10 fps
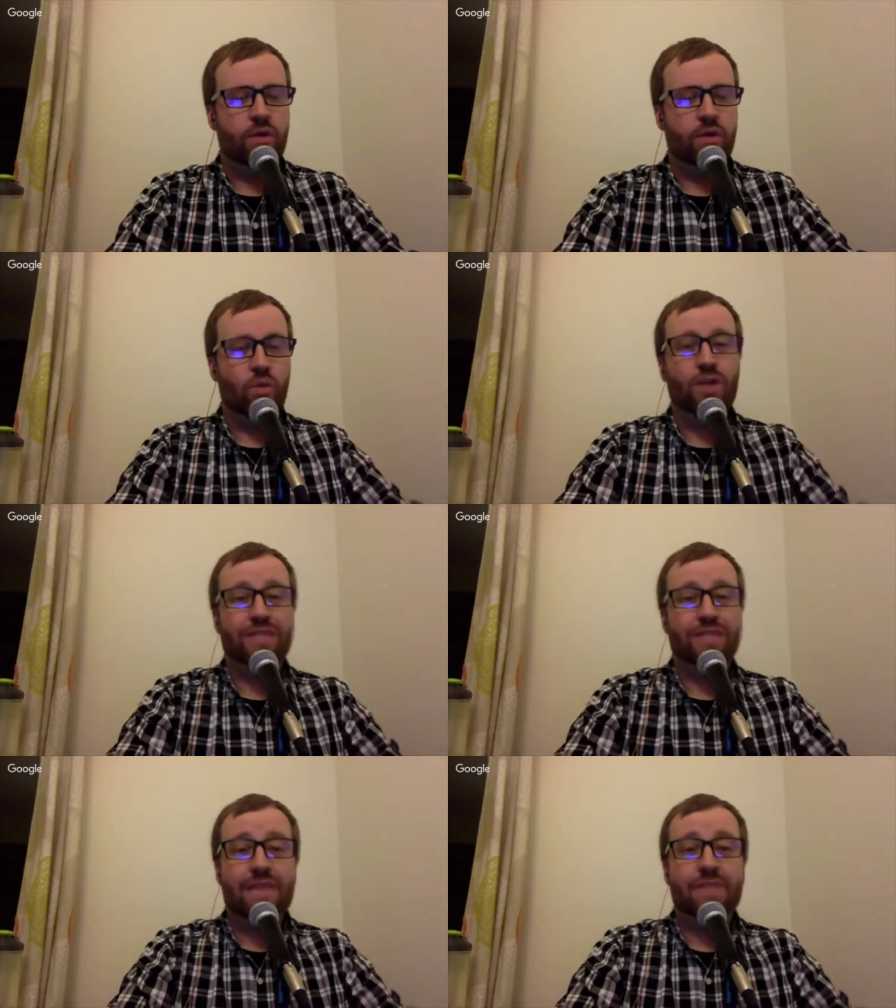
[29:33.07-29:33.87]
One of the
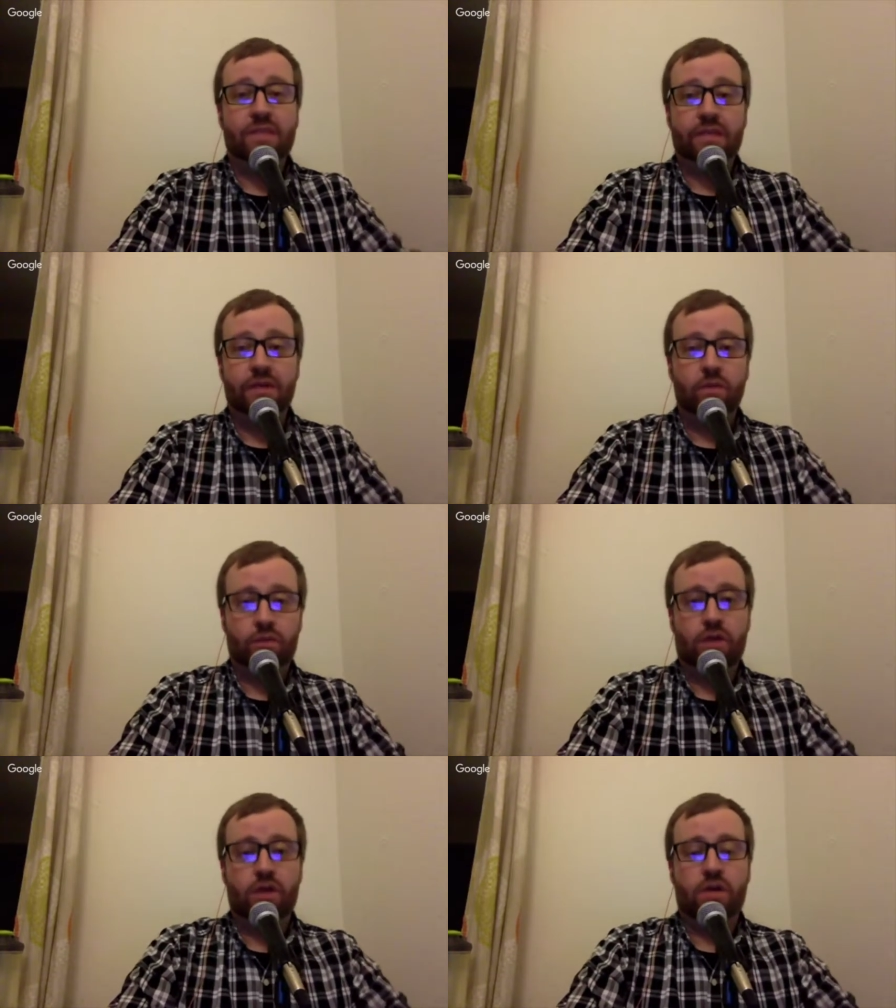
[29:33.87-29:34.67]
worst games of the
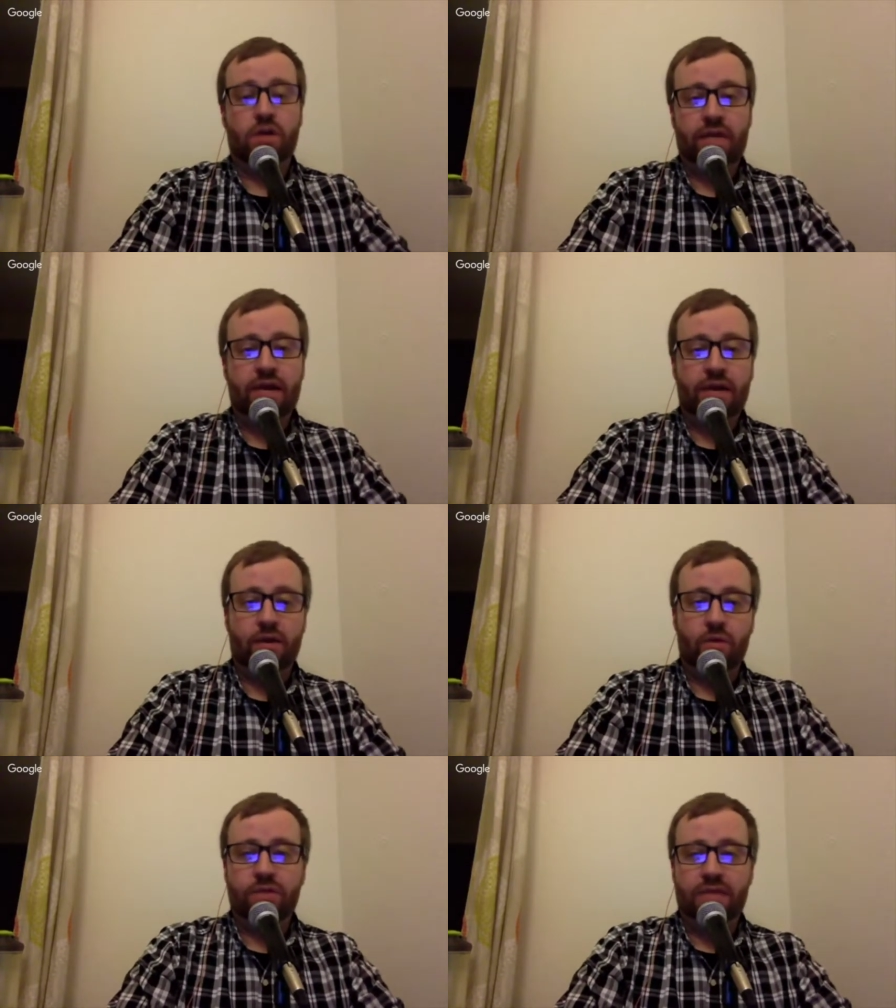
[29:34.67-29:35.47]
year. We'll talk about
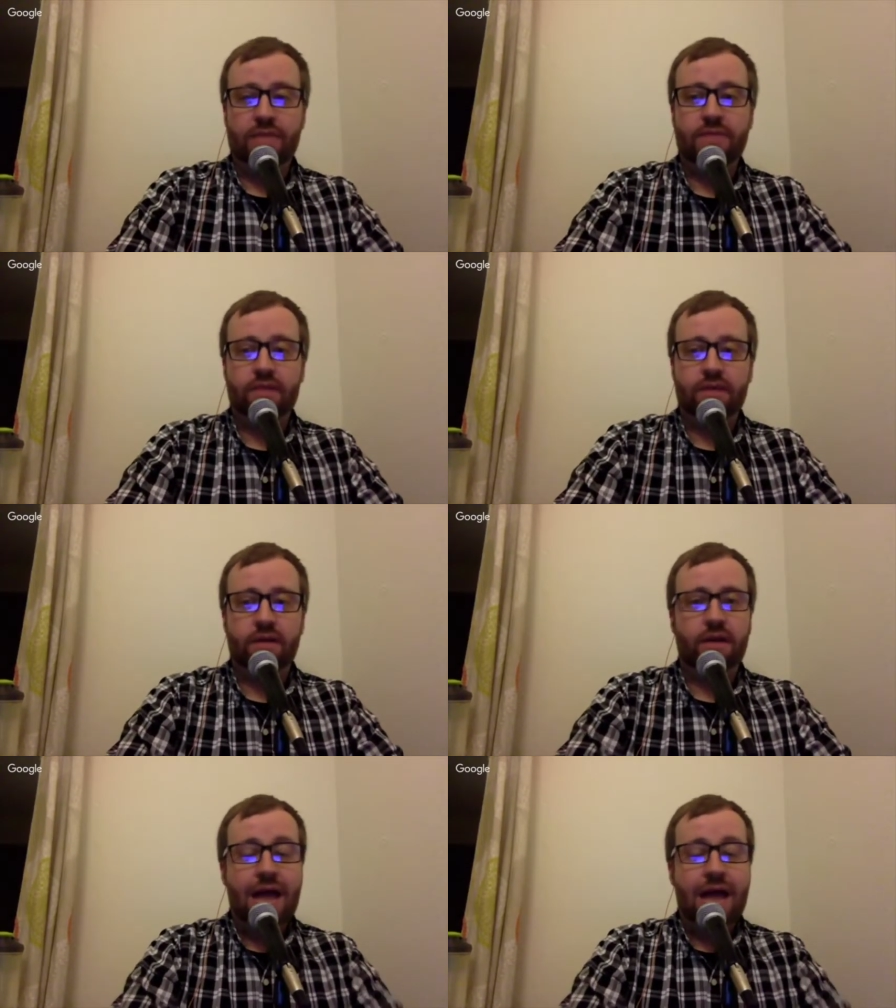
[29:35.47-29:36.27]
that at our worst games of the
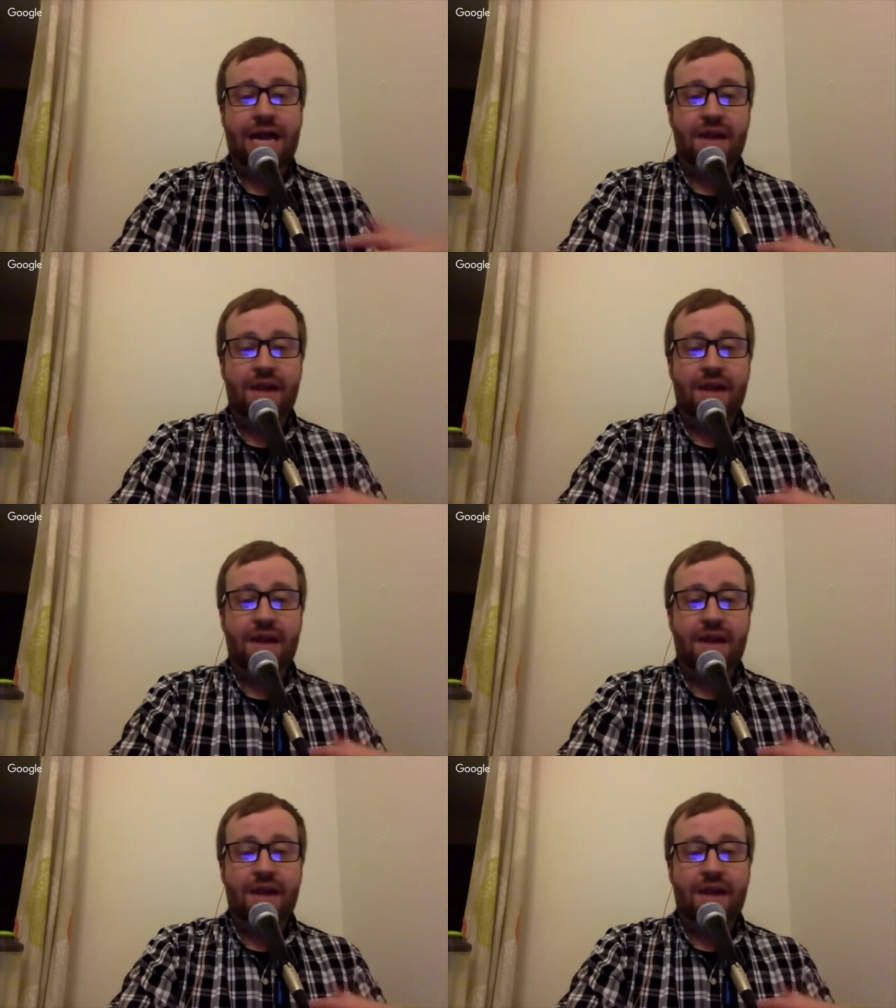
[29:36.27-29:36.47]
year.